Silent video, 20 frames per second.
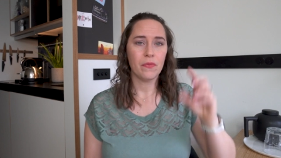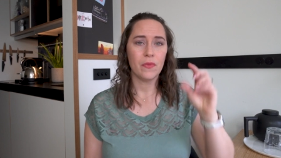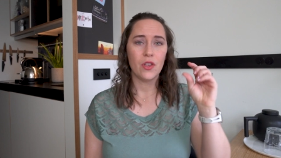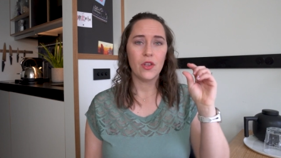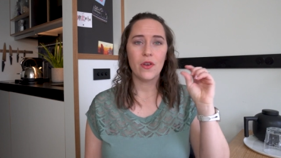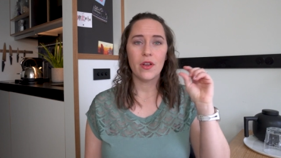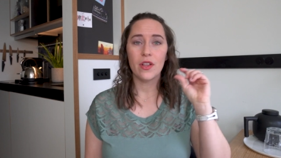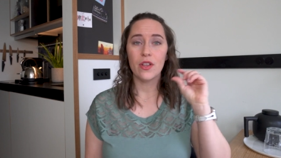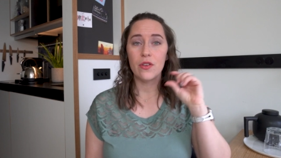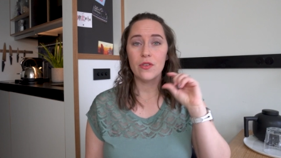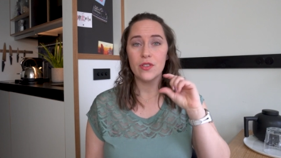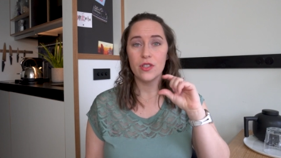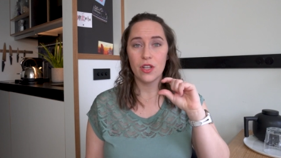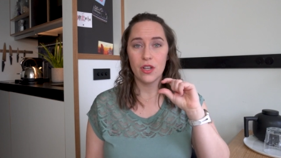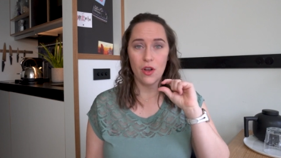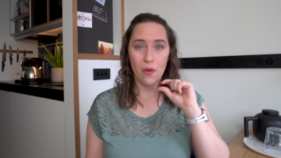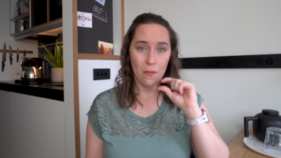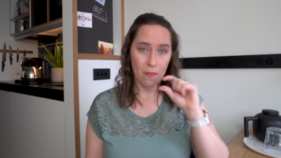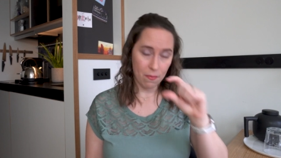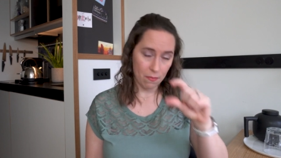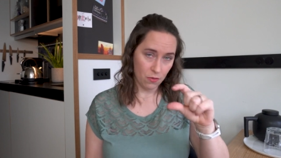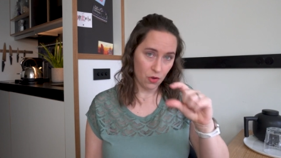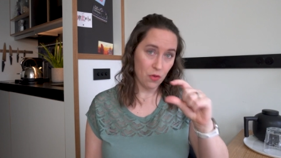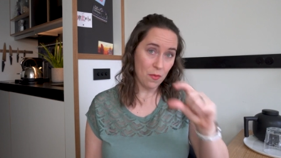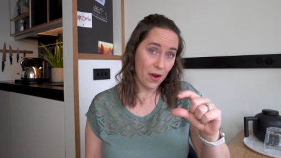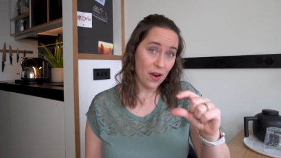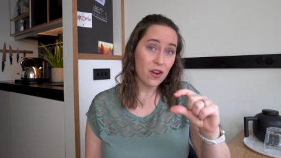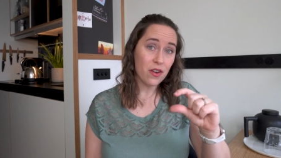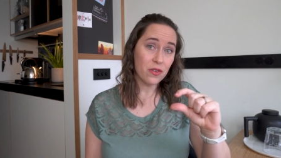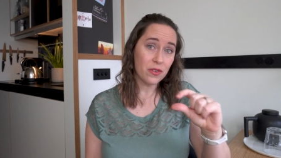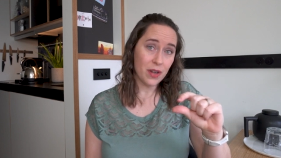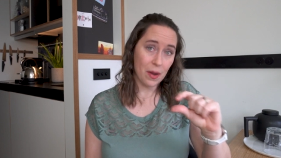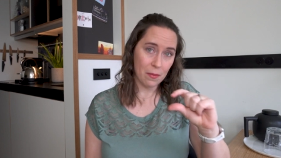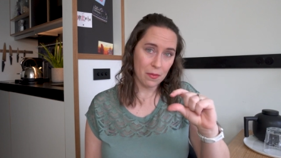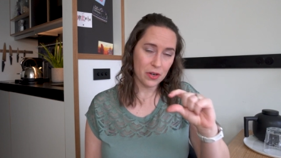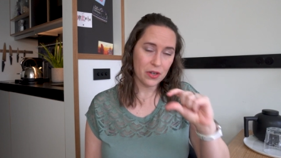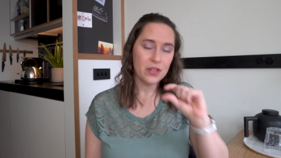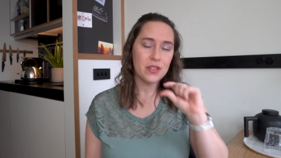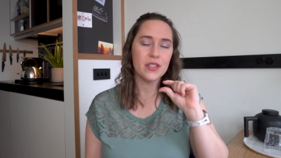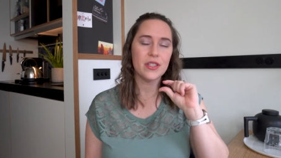you can use the num numerical
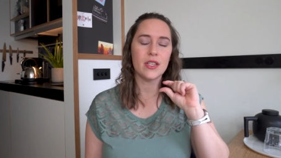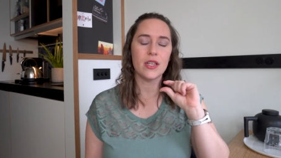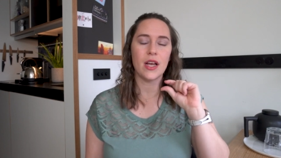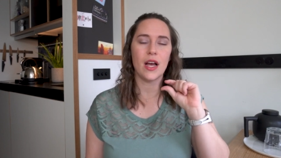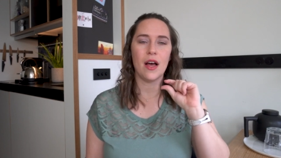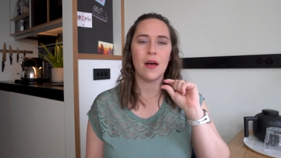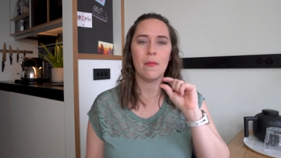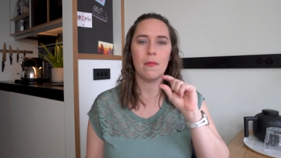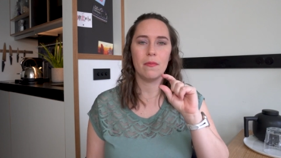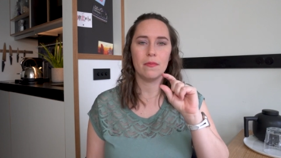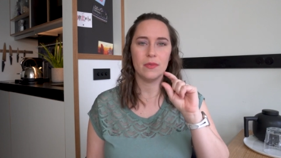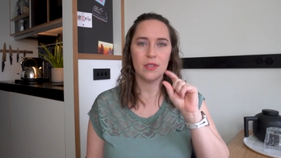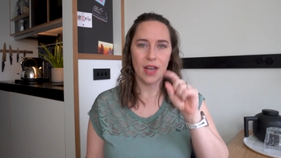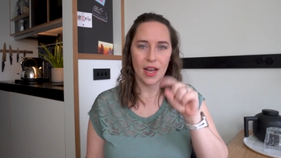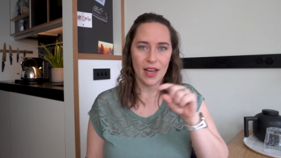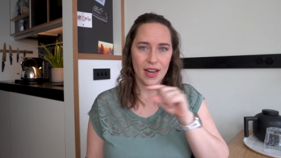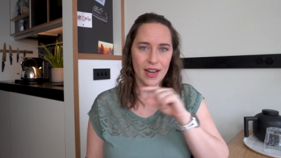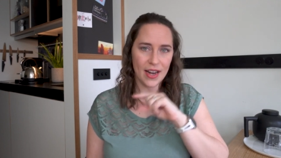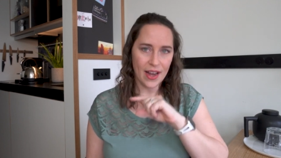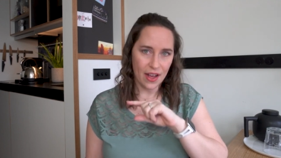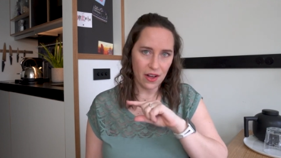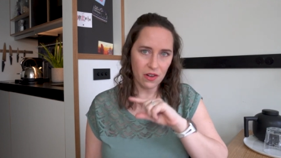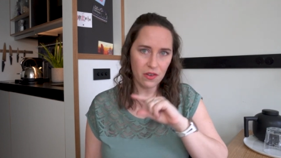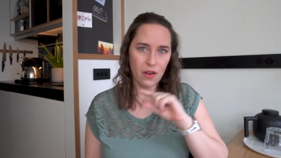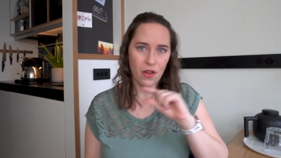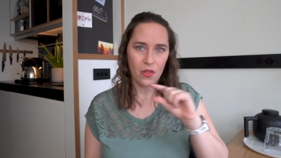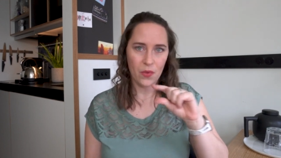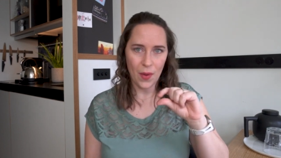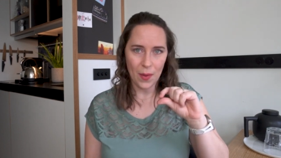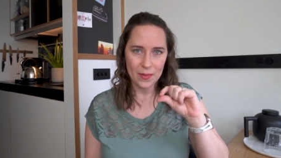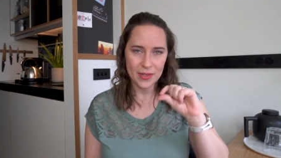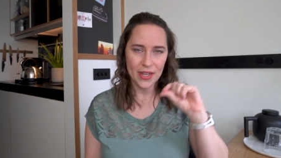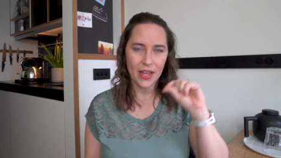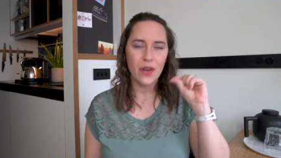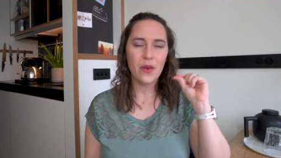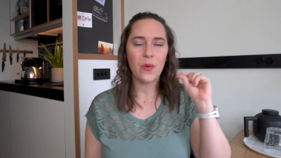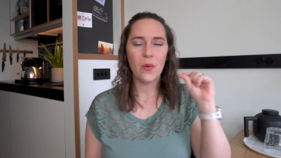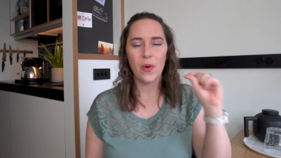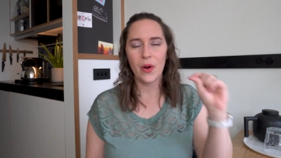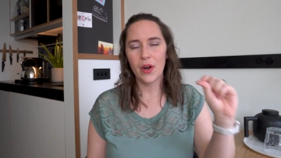numbers um, .nl on the
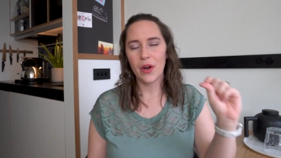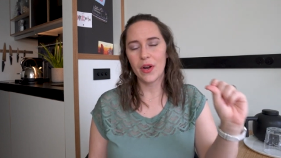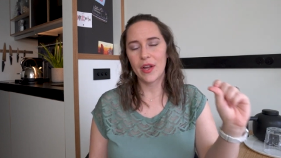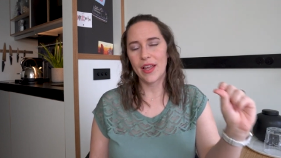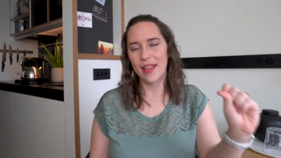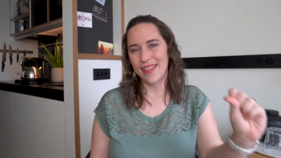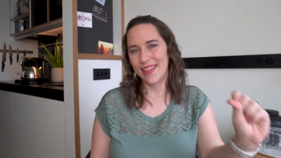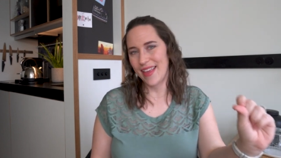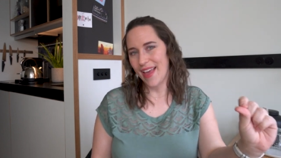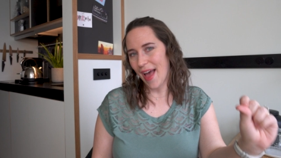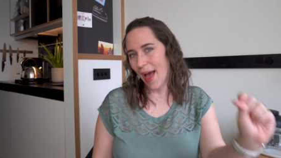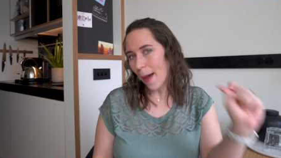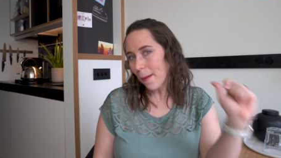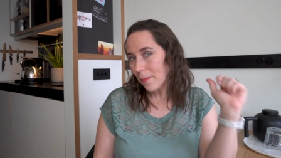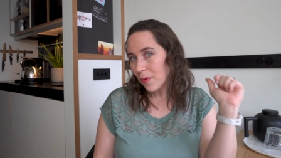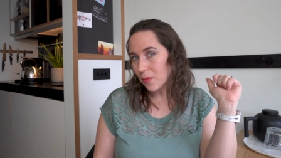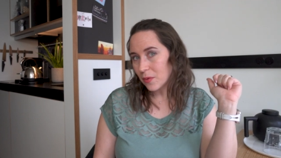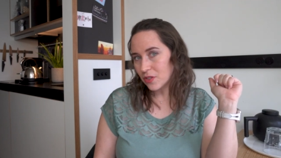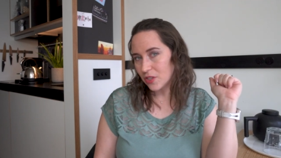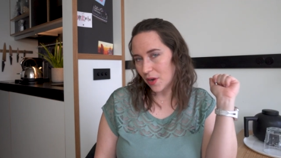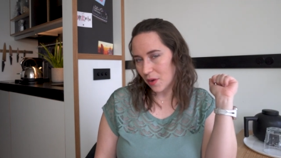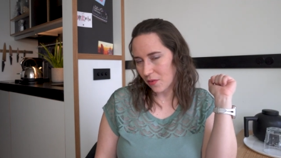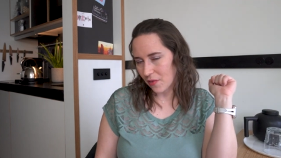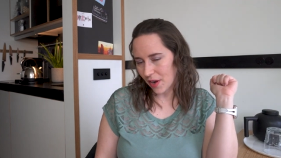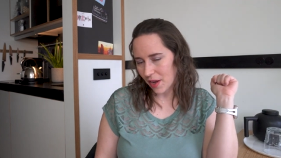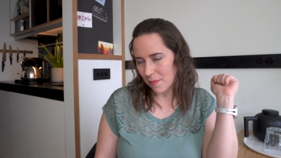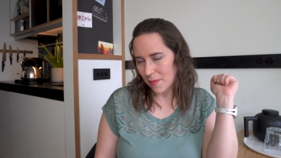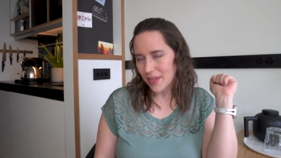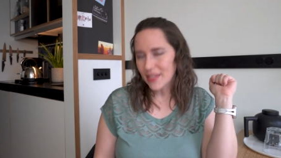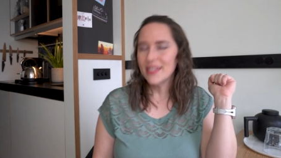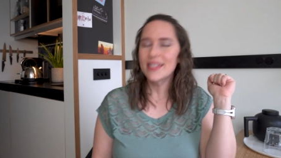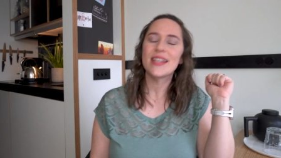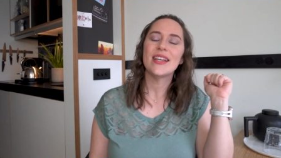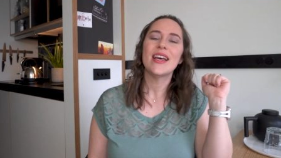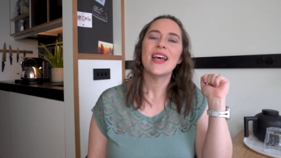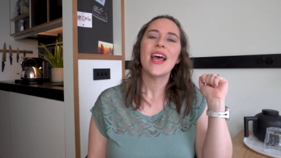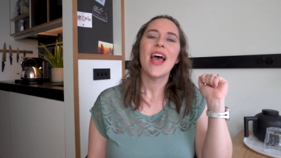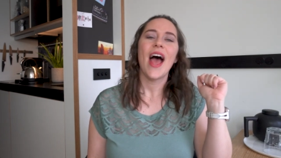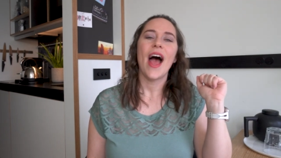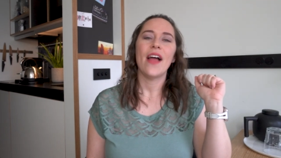website or get the app, which I would recommend,
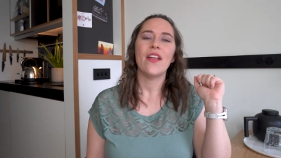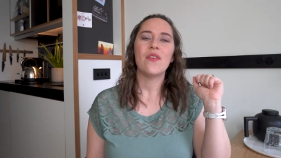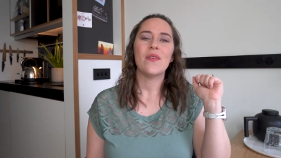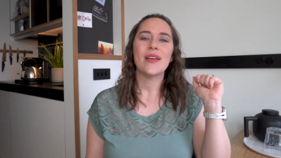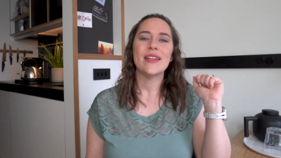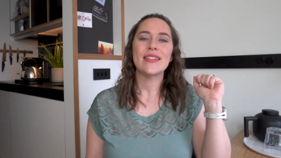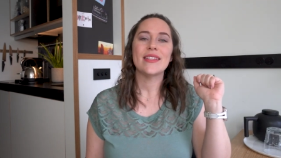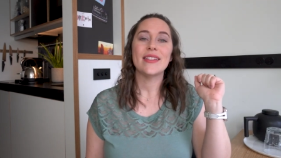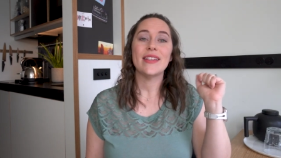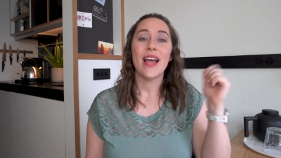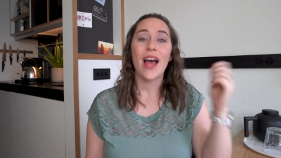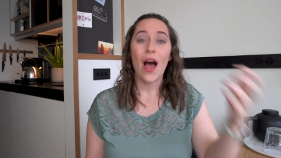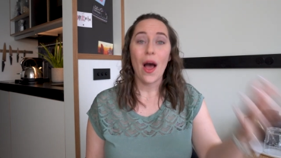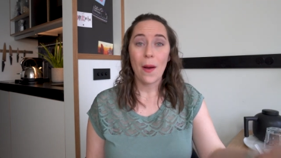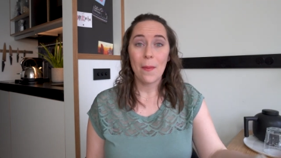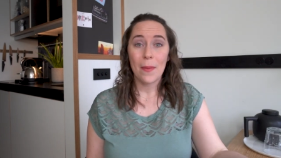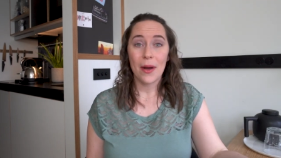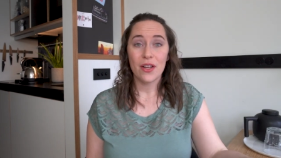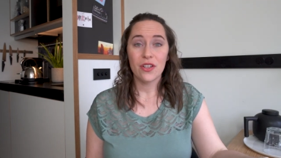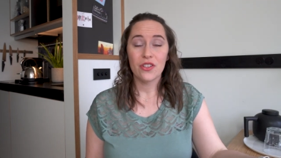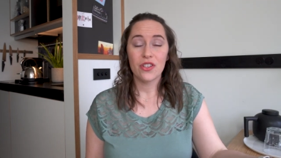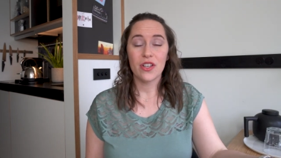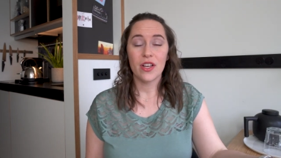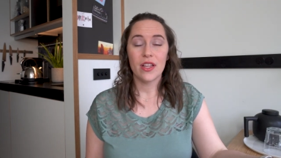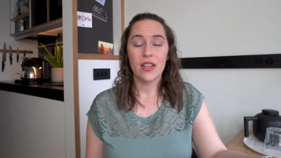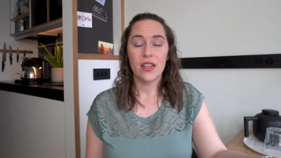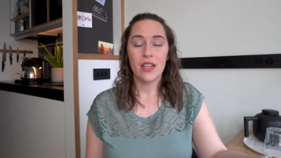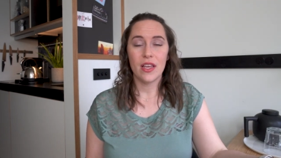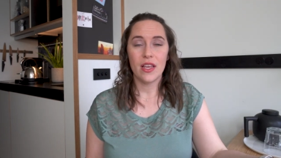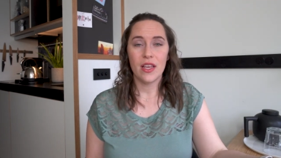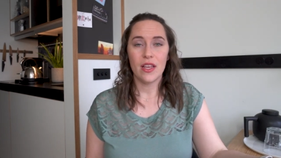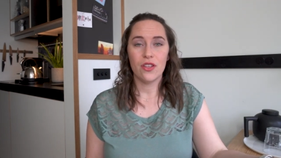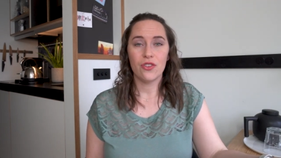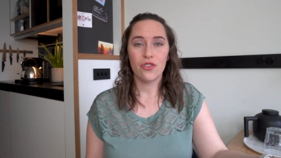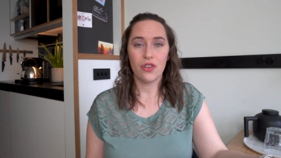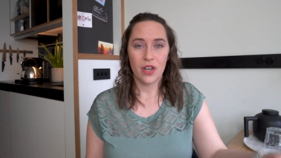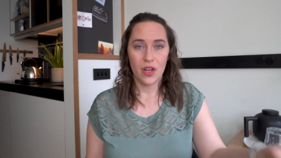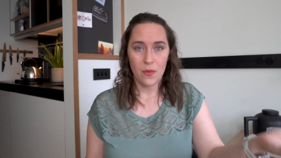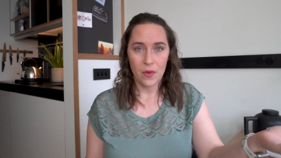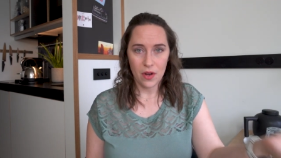and you can see how much the
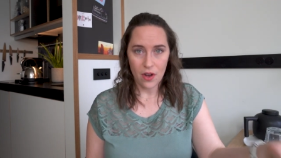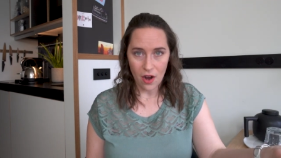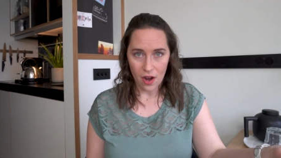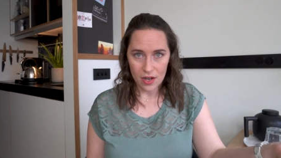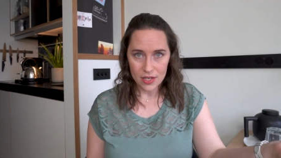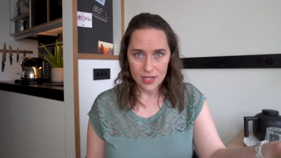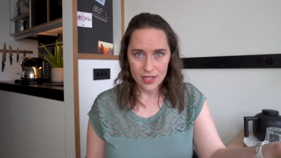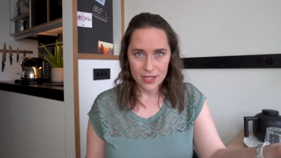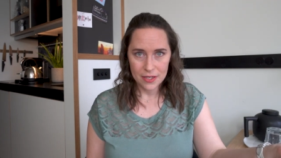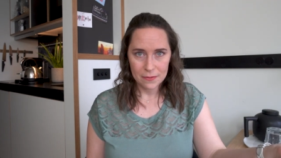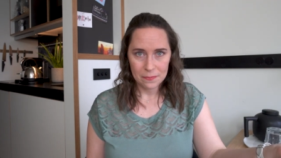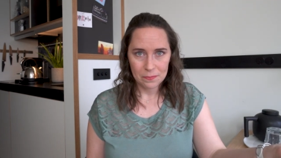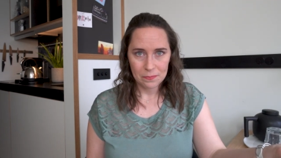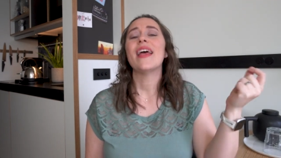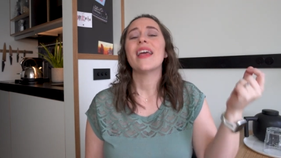journey would cost.